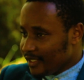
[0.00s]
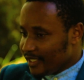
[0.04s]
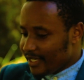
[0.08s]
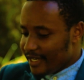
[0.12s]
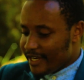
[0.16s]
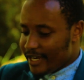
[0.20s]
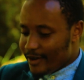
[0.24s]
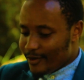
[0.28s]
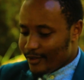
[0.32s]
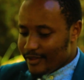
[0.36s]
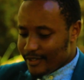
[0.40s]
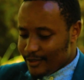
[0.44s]

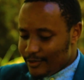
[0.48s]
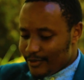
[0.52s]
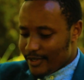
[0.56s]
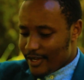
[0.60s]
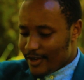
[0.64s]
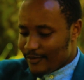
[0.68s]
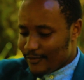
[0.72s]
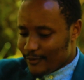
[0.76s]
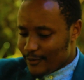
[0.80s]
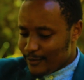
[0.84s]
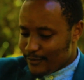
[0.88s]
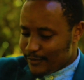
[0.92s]
And now that we
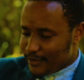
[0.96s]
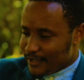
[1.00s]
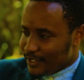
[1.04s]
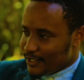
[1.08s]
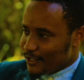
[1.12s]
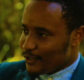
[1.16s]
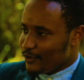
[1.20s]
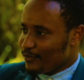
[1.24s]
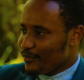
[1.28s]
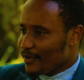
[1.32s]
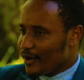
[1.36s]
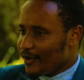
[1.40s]
have
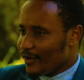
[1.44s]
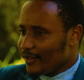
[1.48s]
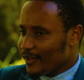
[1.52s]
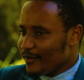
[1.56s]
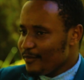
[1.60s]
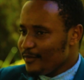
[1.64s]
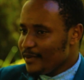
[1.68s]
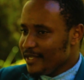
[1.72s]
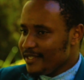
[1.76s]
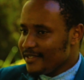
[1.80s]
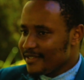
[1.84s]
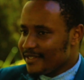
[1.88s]
computation power,
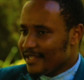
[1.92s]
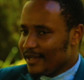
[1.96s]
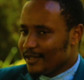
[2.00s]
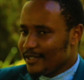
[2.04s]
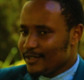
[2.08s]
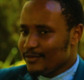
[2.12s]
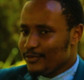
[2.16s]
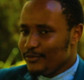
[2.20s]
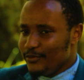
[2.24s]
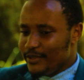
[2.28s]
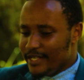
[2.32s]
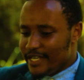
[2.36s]
that means
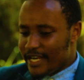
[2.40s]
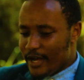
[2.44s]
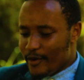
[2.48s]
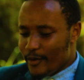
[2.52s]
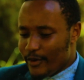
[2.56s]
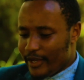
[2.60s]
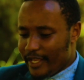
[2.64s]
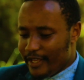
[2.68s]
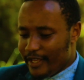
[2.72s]
that we're now